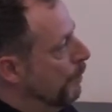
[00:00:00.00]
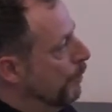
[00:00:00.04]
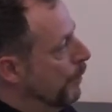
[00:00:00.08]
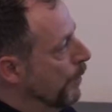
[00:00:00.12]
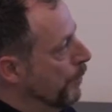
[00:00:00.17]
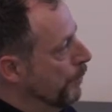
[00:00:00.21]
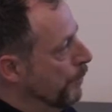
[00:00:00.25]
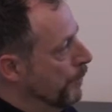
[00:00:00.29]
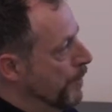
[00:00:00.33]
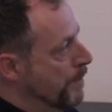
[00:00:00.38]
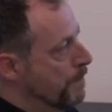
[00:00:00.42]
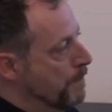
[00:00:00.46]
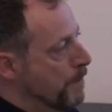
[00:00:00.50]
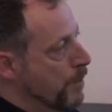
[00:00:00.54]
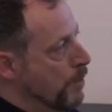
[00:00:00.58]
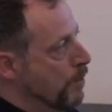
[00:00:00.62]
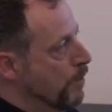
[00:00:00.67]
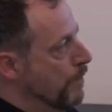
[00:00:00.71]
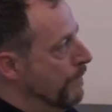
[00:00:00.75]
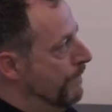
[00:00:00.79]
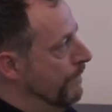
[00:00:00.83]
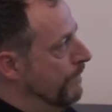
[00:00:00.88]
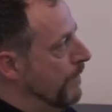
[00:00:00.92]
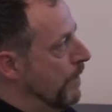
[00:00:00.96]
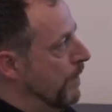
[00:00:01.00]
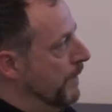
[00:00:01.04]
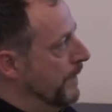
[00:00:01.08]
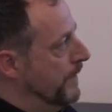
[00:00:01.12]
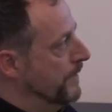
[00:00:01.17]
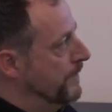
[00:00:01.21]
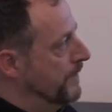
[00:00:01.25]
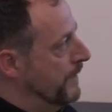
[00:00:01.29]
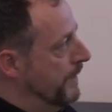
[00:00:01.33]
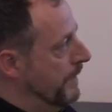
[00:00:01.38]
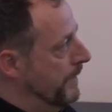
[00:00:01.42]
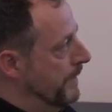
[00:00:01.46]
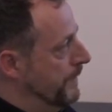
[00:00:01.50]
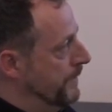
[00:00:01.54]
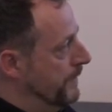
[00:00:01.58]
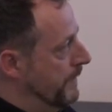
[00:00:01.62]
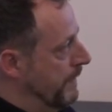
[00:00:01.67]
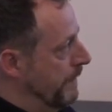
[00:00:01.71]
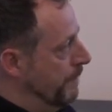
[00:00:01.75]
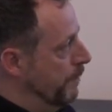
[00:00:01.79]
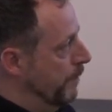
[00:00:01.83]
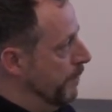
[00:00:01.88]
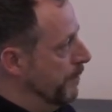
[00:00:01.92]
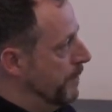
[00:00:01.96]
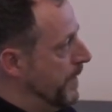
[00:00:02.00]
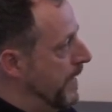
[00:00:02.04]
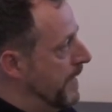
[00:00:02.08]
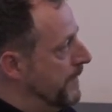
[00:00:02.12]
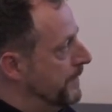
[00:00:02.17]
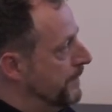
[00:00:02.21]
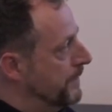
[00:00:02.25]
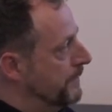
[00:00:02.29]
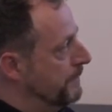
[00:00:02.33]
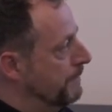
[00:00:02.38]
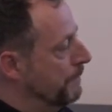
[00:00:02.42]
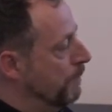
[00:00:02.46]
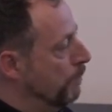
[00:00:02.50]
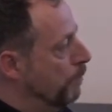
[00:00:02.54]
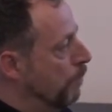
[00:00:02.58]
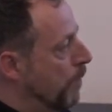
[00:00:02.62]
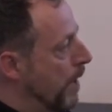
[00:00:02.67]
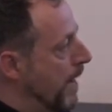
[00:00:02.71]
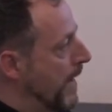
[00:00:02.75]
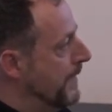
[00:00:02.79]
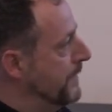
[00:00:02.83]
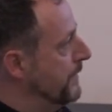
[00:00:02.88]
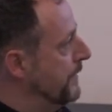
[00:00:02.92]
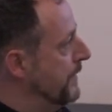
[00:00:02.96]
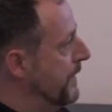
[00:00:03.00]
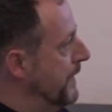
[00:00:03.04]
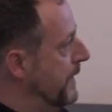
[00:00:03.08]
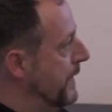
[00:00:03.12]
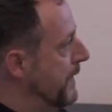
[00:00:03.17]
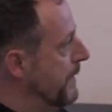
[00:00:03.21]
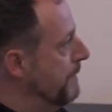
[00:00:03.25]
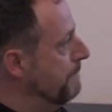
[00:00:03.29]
will remove volatility, and we will get yt,